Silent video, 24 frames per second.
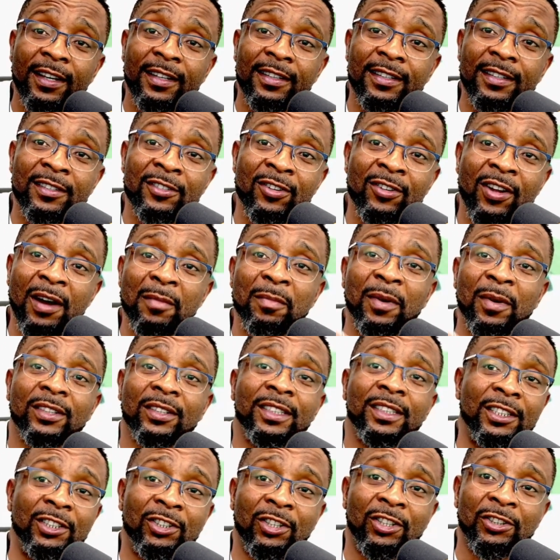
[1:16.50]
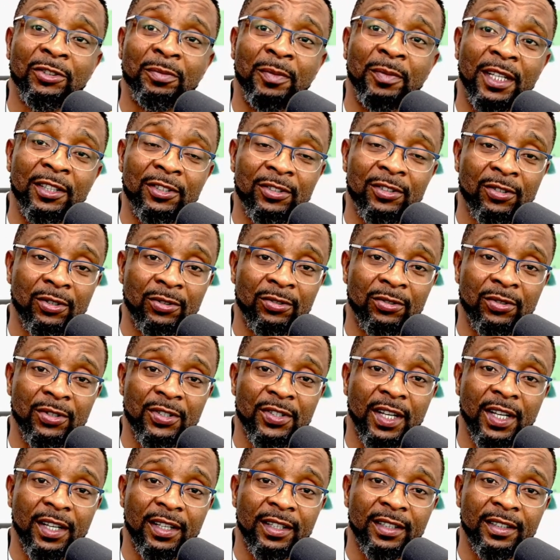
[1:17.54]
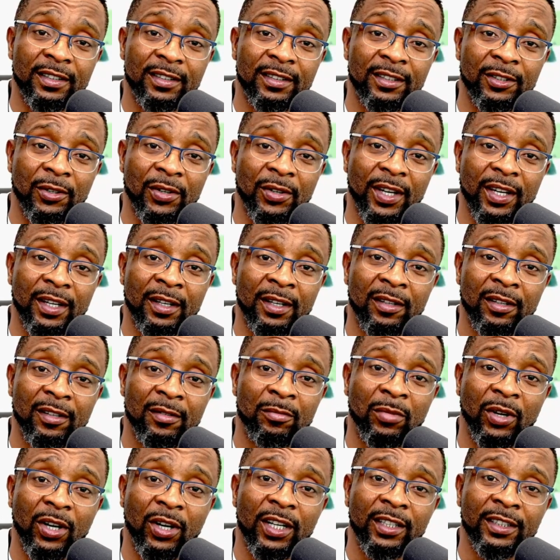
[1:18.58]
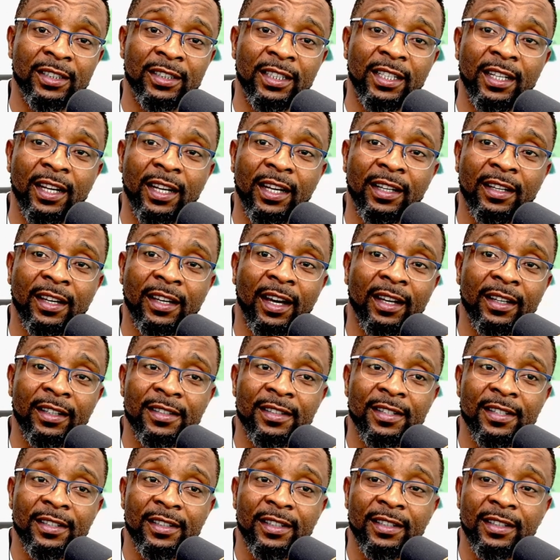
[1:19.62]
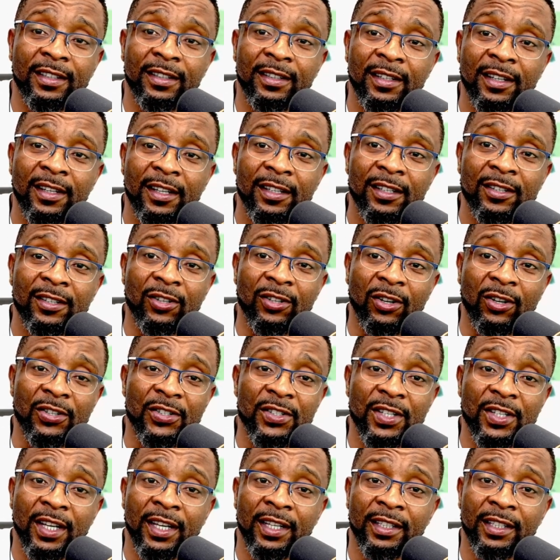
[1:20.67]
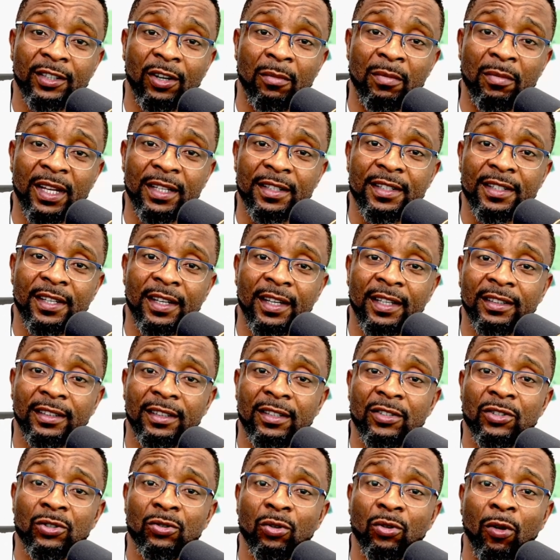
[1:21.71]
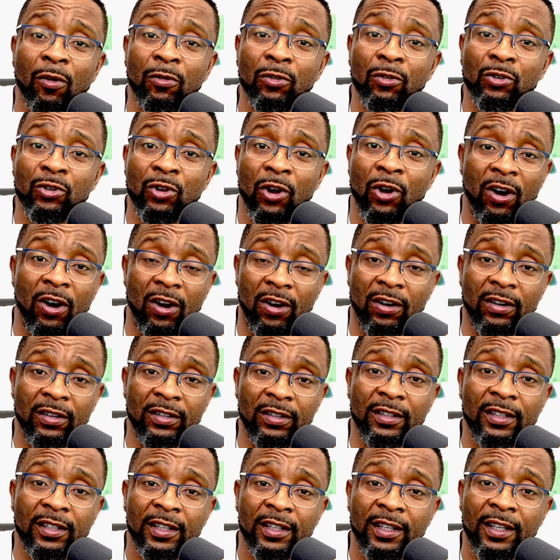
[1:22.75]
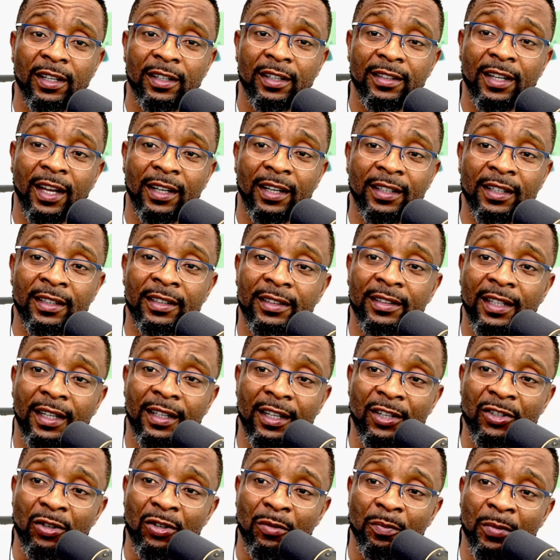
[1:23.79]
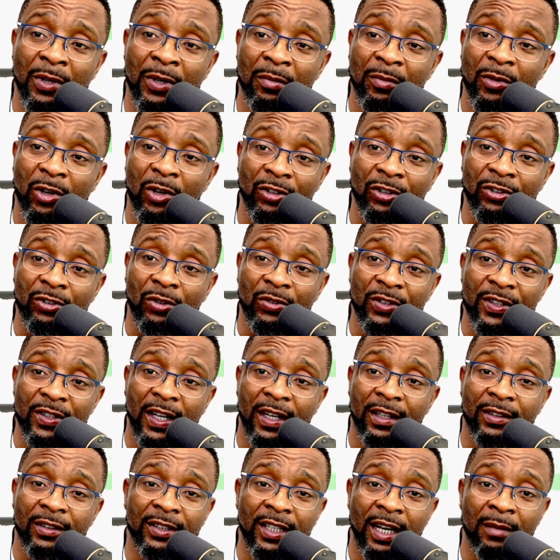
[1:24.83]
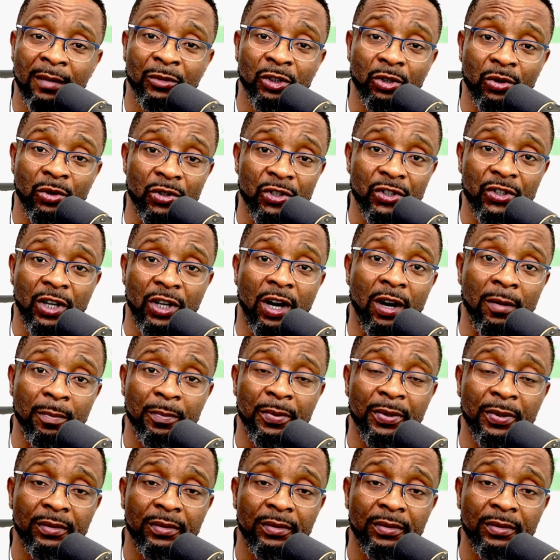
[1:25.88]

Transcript: not about the judgment, so to say. Okay, but the illegality sustained or maintained so long that they needed a Supreme Court to tell them to stop